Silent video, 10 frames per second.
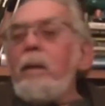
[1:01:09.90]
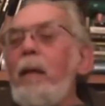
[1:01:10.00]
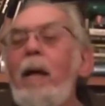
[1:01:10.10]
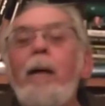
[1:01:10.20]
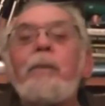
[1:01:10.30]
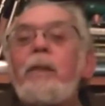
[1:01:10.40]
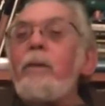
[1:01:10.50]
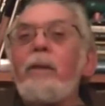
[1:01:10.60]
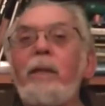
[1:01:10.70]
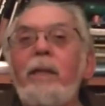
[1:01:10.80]

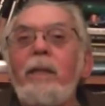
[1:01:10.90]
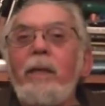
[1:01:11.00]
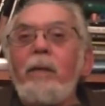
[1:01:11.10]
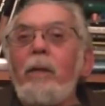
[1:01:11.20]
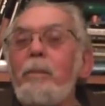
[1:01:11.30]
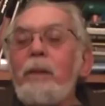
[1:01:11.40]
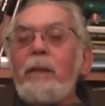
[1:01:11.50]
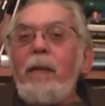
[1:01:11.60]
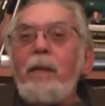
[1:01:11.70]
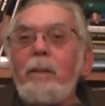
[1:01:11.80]
absolutely clear,
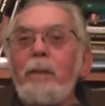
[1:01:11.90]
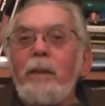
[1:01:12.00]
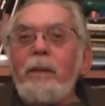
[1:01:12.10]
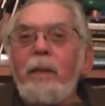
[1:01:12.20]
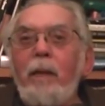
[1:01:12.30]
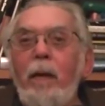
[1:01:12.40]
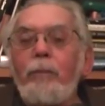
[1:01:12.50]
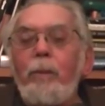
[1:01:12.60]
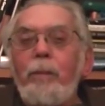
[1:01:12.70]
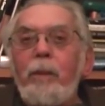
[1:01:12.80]
unmistakable in the
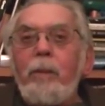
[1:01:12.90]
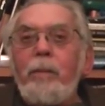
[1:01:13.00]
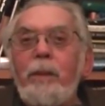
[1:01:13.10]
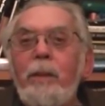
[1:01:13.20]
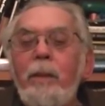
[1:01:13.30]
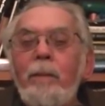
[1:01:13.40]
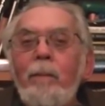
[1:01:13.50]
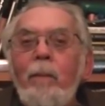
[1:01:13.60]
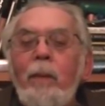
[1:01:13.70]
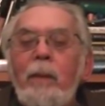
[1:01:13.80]
Khafra pyramid,
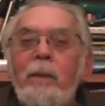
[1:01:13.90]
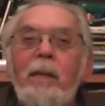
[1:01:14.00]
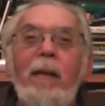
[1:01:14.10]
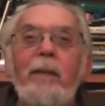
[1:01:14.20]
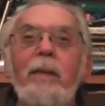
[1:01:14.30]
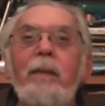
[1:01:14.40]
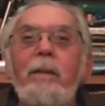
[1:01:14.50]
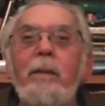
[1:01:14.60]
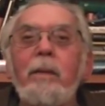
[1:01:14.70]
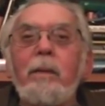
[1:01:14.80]

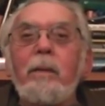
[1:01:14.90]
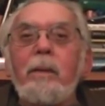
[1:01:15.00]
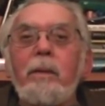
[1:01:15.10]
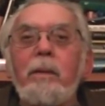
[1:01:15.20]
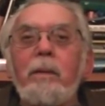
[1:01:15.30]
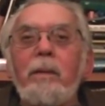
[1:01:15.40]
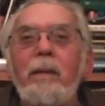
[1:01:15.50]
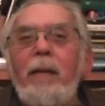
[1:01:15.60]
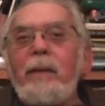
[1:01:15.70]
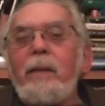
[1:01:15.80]
slightly
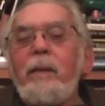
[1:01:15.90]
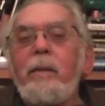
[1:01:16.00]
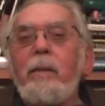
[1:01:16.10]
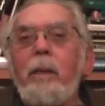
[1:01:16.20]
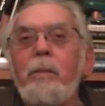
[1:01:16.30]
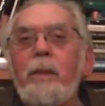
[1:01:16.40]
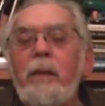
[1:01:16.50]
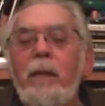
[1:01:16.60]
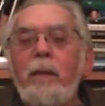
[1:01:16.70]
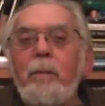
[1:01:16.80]
less
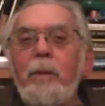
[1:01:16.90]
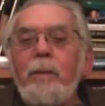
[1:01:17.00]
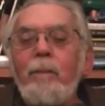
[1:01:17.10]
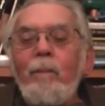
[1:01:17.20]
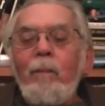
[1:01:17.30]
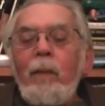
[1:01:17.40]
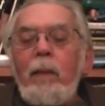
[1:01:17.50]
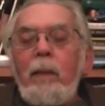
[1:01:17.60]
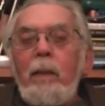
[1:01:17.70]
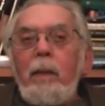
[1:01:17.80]
unmistakable
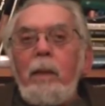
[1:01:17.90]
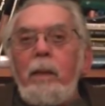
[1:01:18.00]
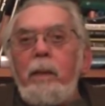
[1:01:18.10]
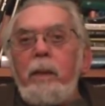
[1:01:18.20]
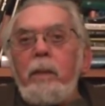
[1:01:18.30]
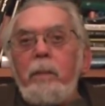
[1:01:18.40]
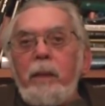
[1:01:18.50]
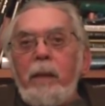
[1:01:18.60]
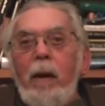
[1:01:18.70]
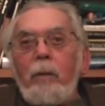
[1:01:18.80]
in the
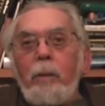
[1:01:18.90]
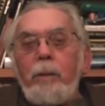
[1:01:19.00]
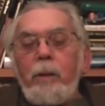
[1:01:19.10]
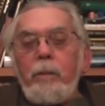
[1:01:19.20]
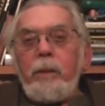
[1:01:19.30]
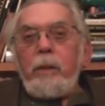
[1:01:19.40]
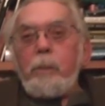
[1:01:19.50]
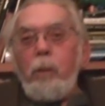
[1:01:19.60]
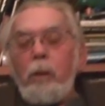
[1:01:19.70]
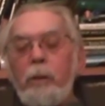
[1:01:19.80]
Menkaura pyramid, the
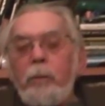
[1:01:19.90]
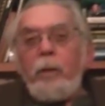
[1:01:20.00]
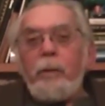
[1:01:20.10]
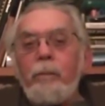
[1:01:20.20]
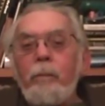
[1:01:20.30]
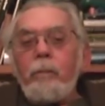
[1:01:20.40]
smallest one.